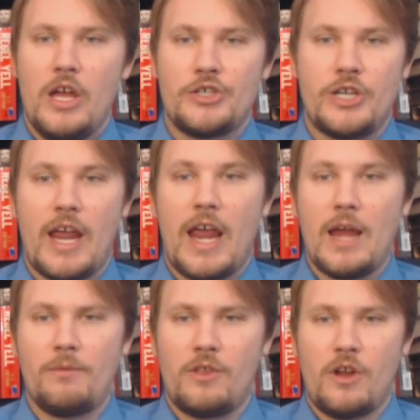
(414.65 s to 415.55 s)
"She
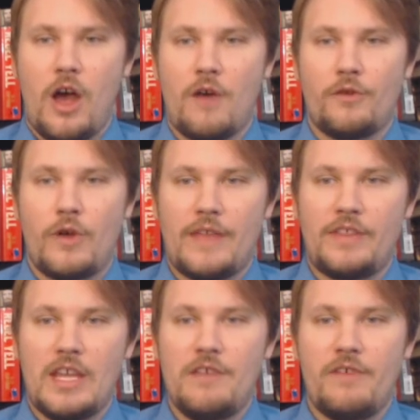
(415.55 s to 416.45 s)
aimed the novel
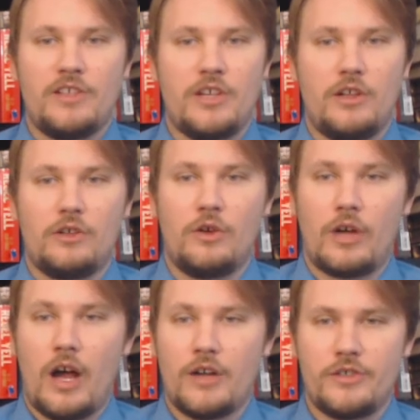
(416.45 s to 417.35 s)
at the evangelical
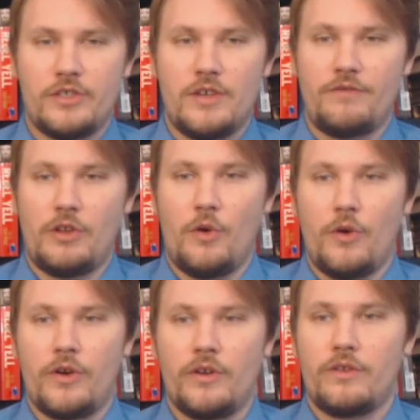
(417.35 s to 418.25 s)
conscience of the
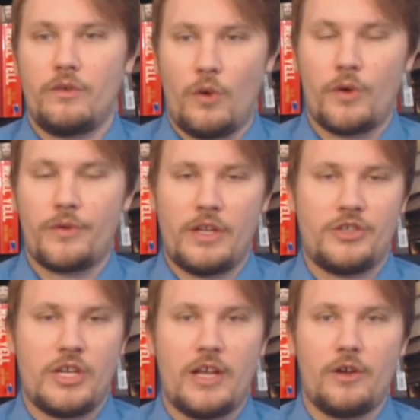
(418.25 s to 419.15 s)
North,
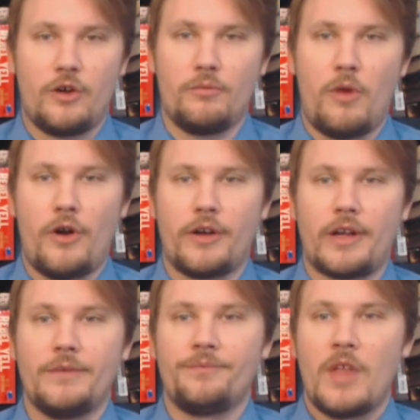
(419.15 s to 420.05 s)
and she hit her
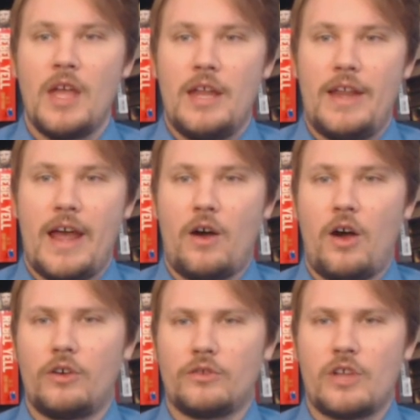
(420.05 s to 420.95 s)
mark."
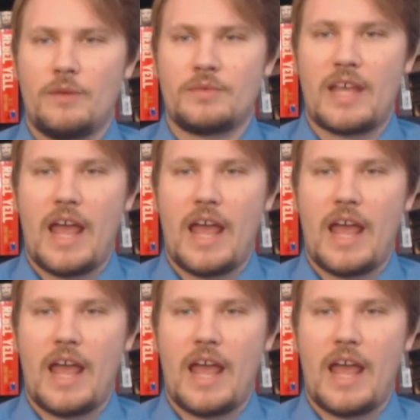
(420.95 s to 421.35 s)
Now, Uncle Tom's